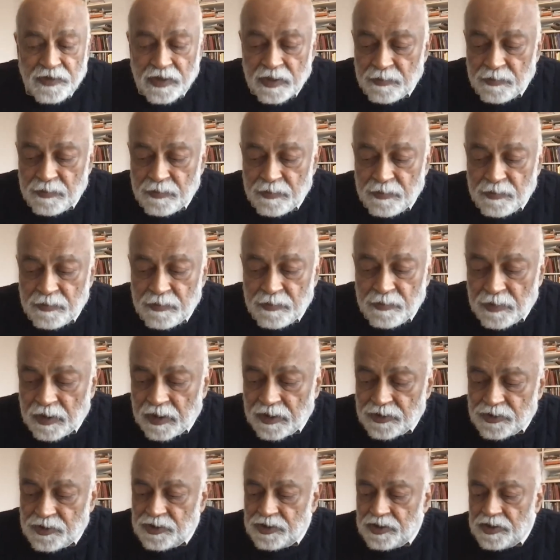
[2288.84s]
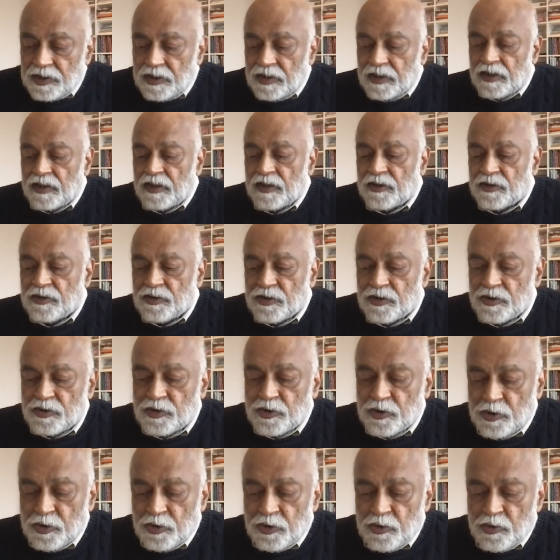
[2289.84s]
very much to
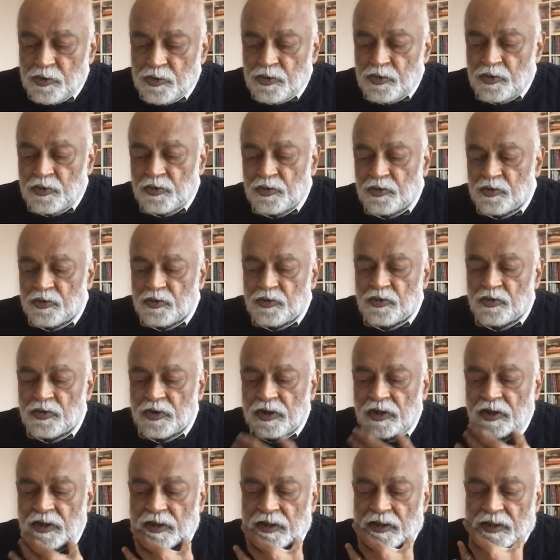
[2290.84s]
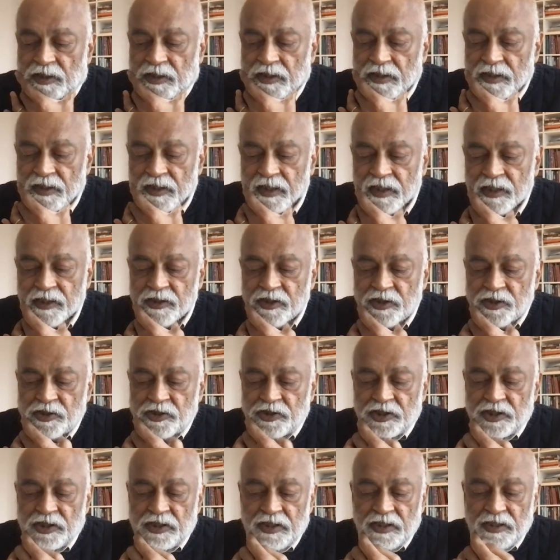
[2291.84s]
you,
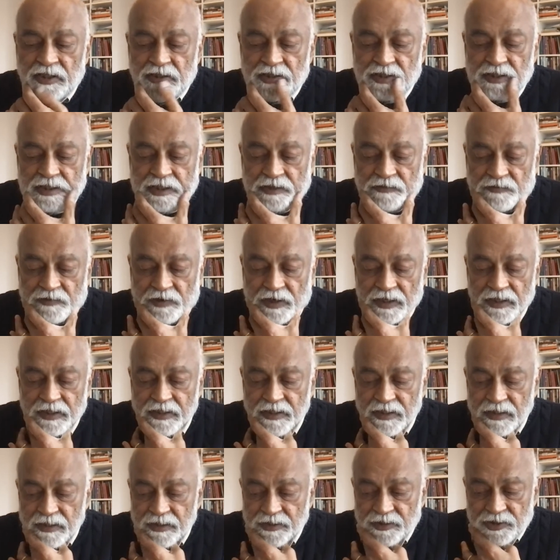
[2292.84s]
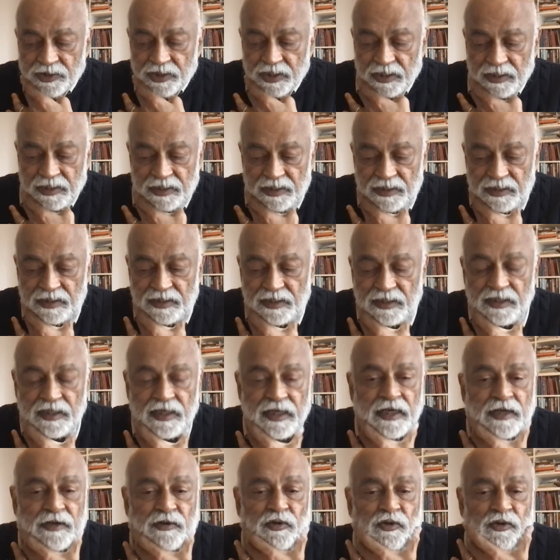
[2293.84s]
ADG, Stefania,
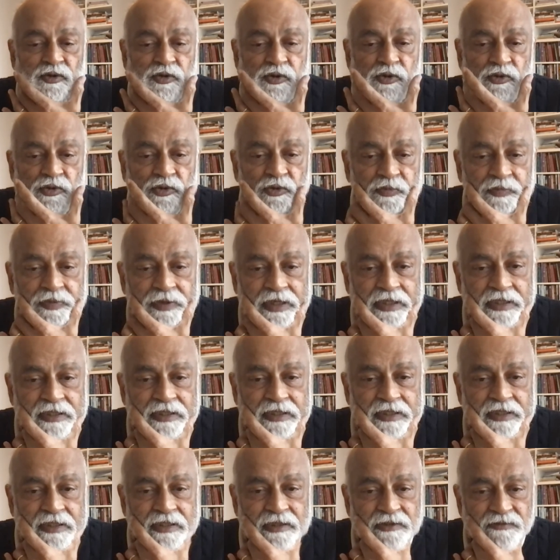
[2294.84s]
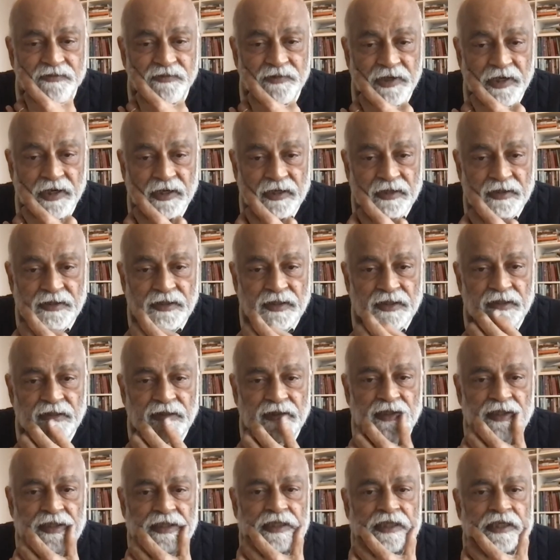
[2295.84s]
Giannini, and also to President Werke
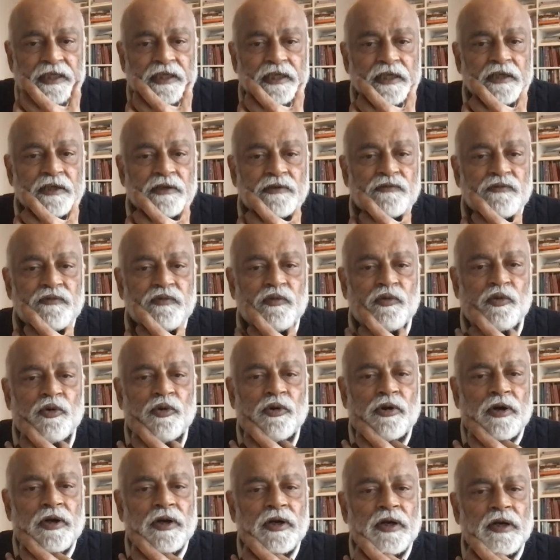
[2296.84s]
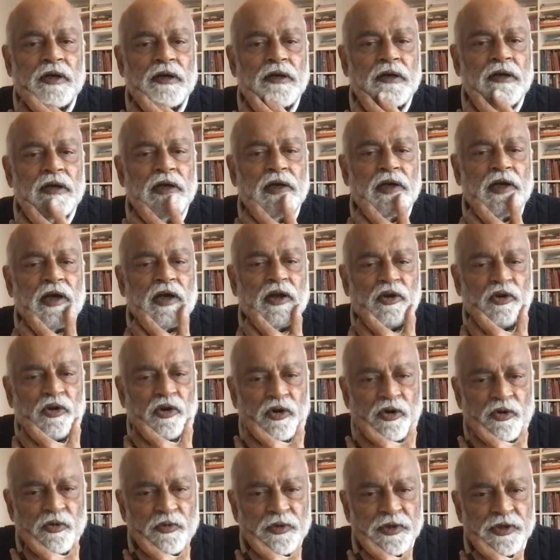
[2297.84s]
for,
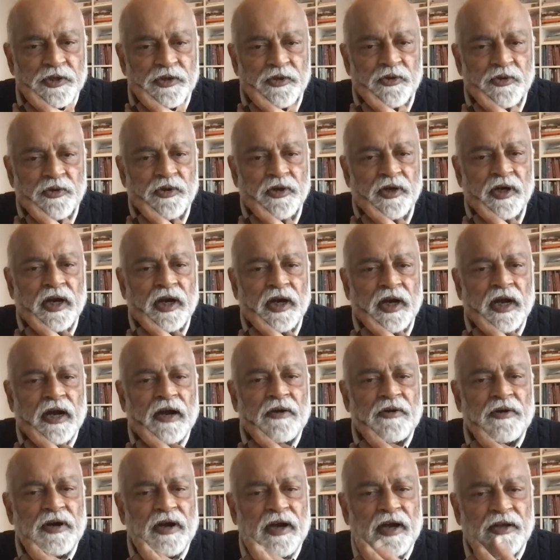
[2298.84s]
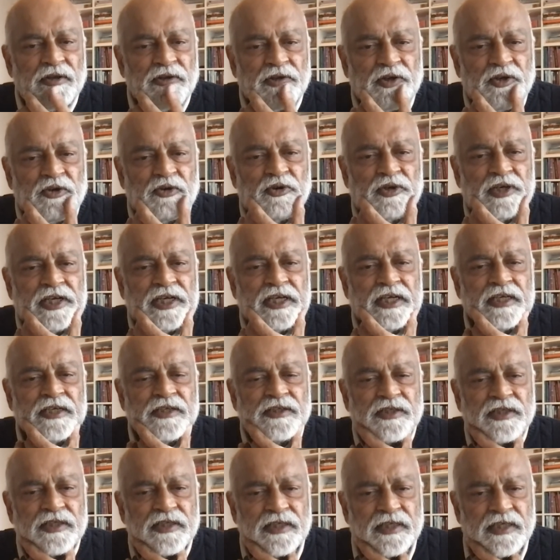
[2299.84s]
along with your, our other
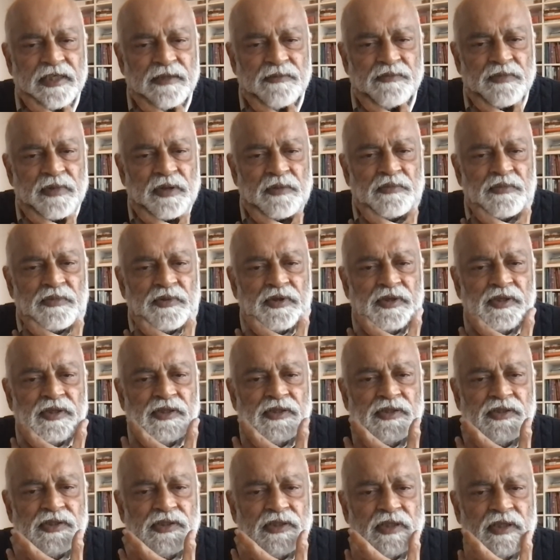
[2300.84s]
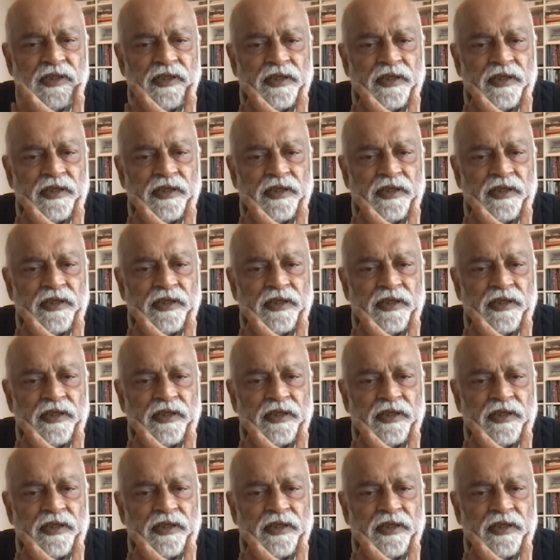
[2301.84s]
colleagues and team members,